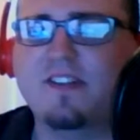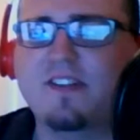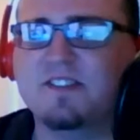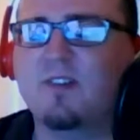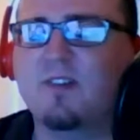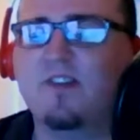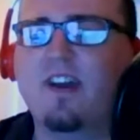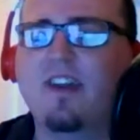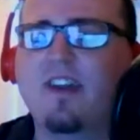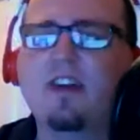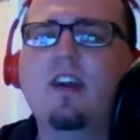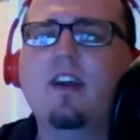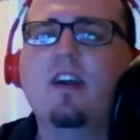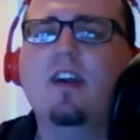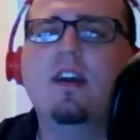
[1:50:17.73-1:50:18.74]
minutes, all right.
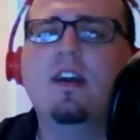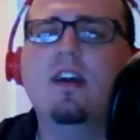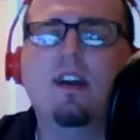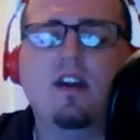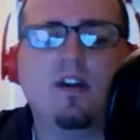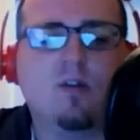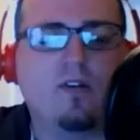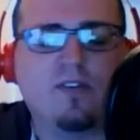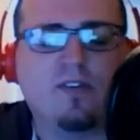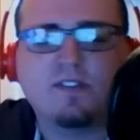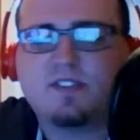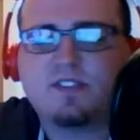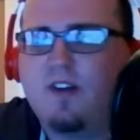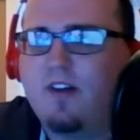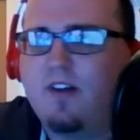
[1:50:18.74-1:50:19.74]
Well,
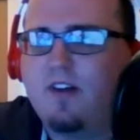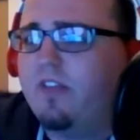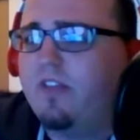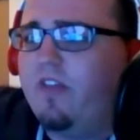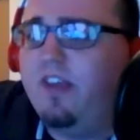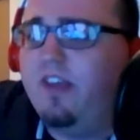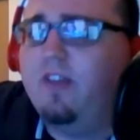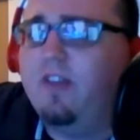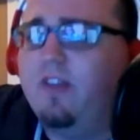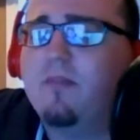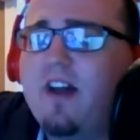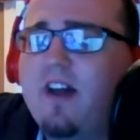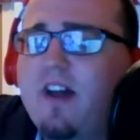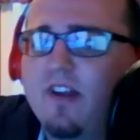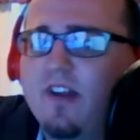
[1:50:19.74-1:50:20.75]
first of all, I want to thank you for
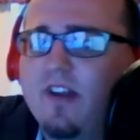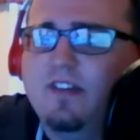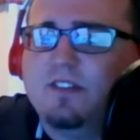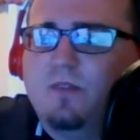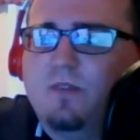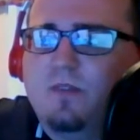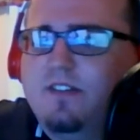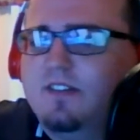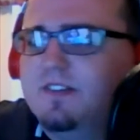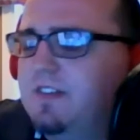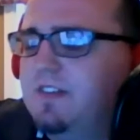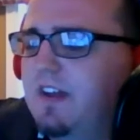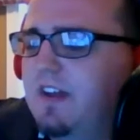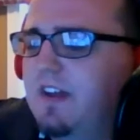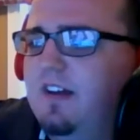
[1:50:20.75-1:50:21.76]
moderating, as well
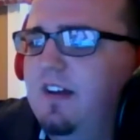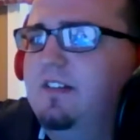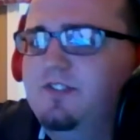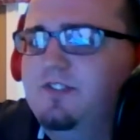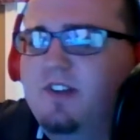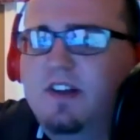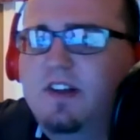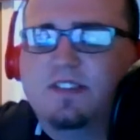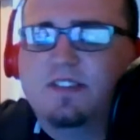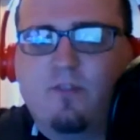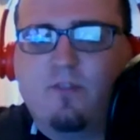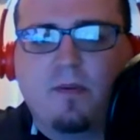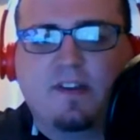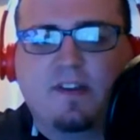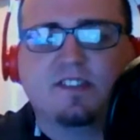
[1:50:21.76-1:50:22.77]
as Justin
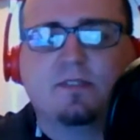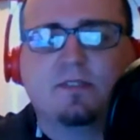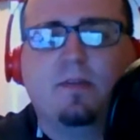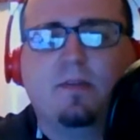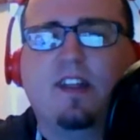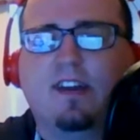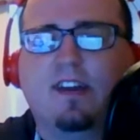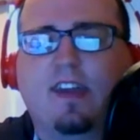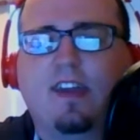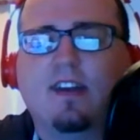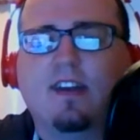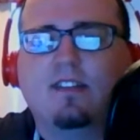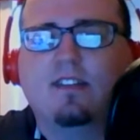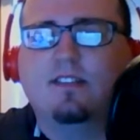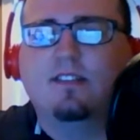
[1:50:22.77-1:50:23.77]
for participating
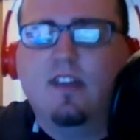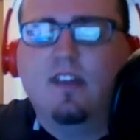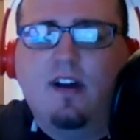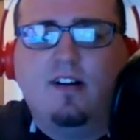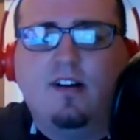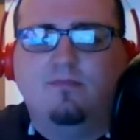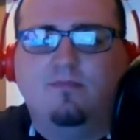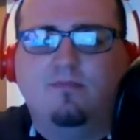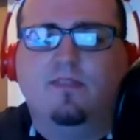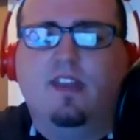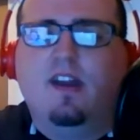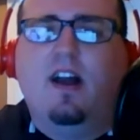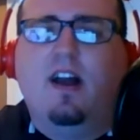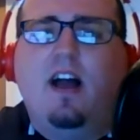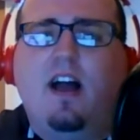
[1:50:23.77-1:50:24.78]
again.
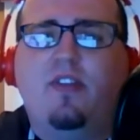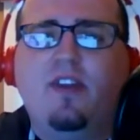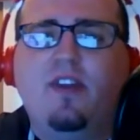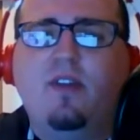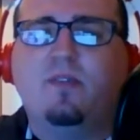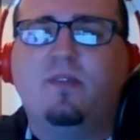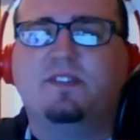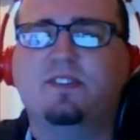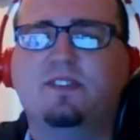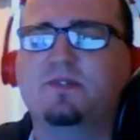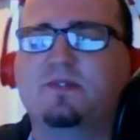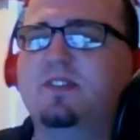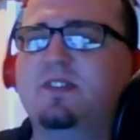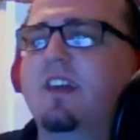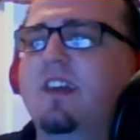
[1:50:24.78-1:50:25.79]
I think what's
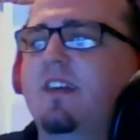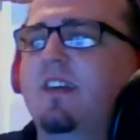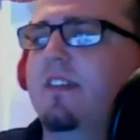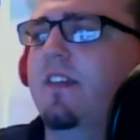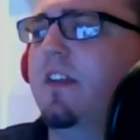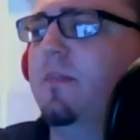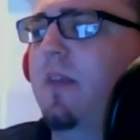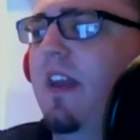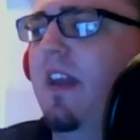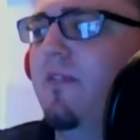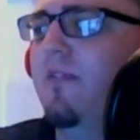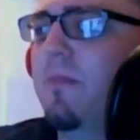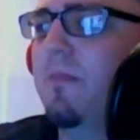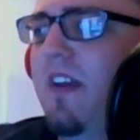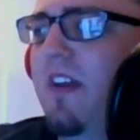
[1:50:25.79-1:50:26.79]
interesting in the debate
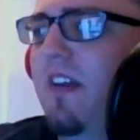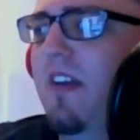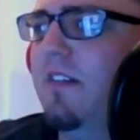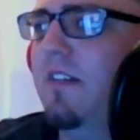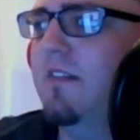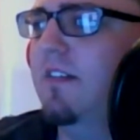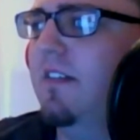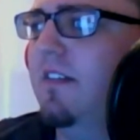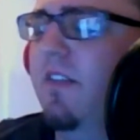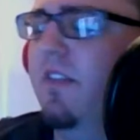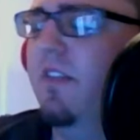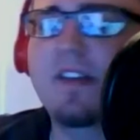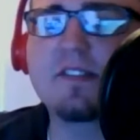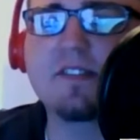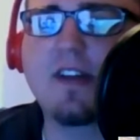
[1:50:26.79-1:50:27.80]
for me and
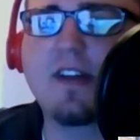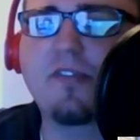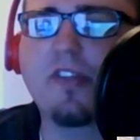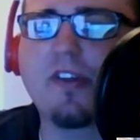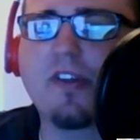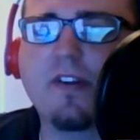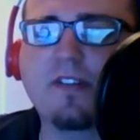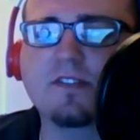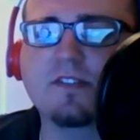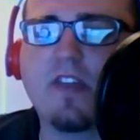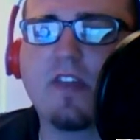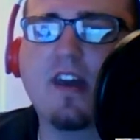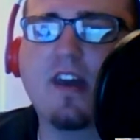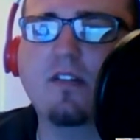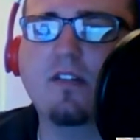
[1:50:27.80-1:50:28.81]
things that I've learned is
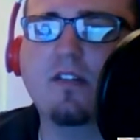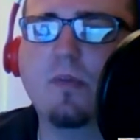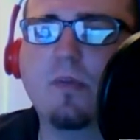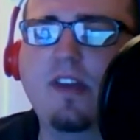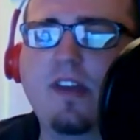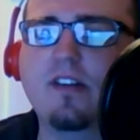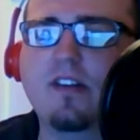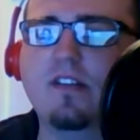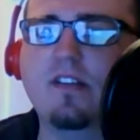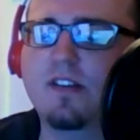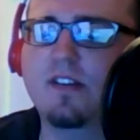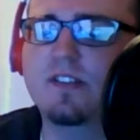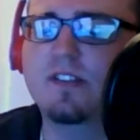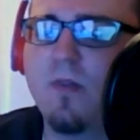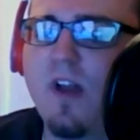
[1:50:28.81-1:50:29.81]
that we can
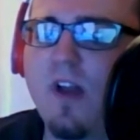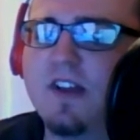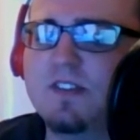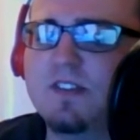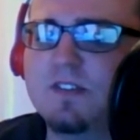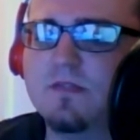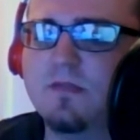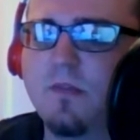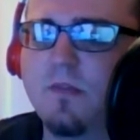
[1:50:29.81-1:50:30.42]
express